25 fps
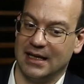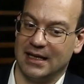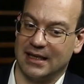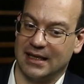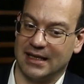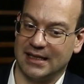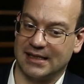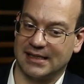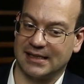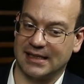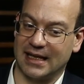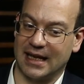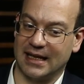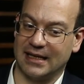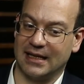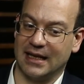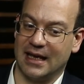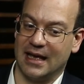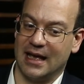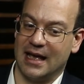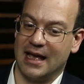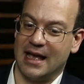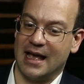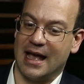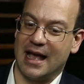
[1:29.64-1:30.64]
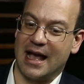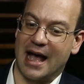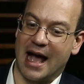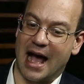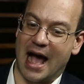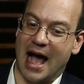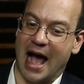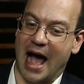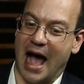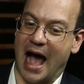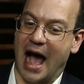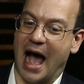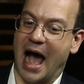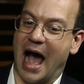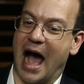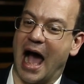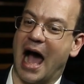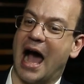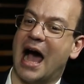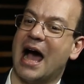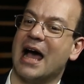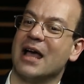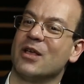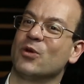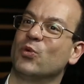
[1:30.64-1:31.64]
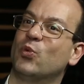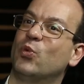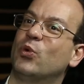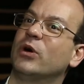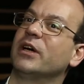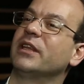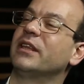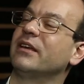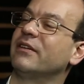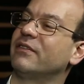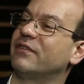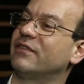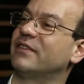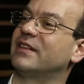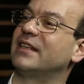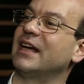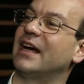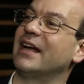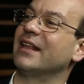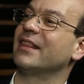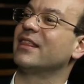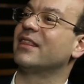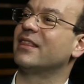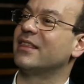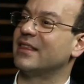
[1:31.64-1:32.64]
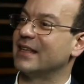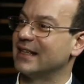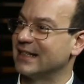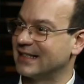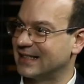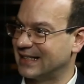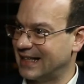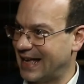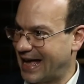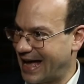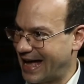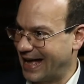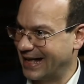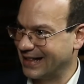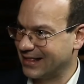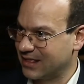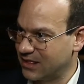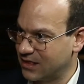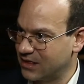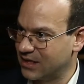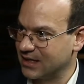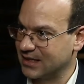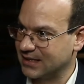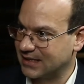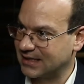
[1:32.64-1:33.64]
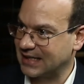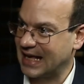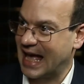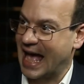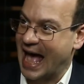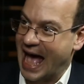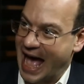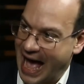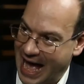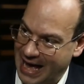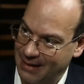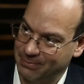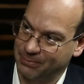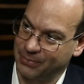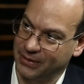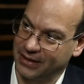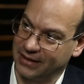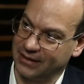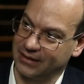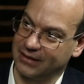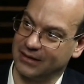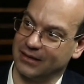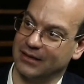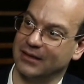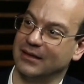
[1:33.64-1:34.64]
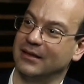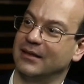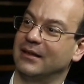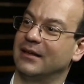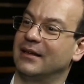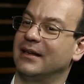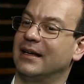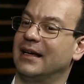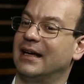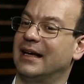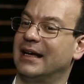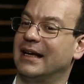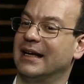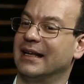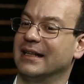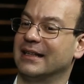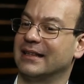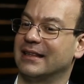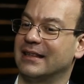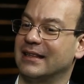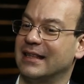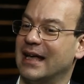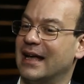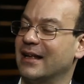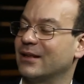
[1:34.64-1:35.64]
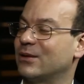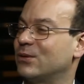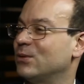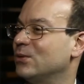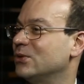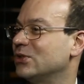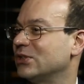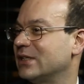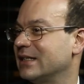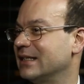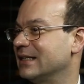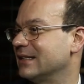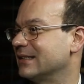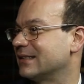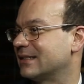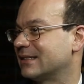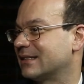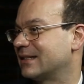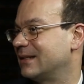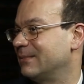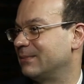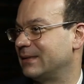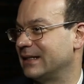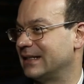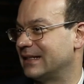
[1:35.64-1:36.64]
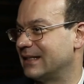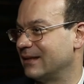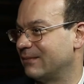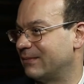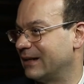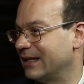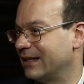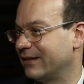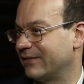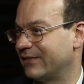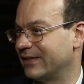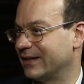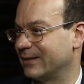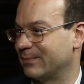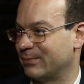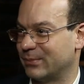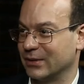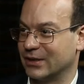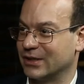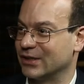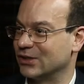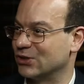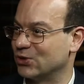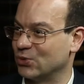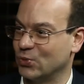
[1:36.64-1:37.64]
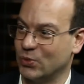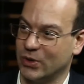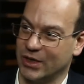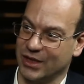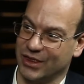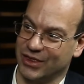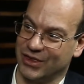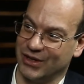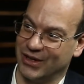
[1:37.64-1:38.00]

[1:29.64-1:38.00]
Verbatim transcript: They said, I would have done this had this happened. And that usually is completely irrelevant because you weren't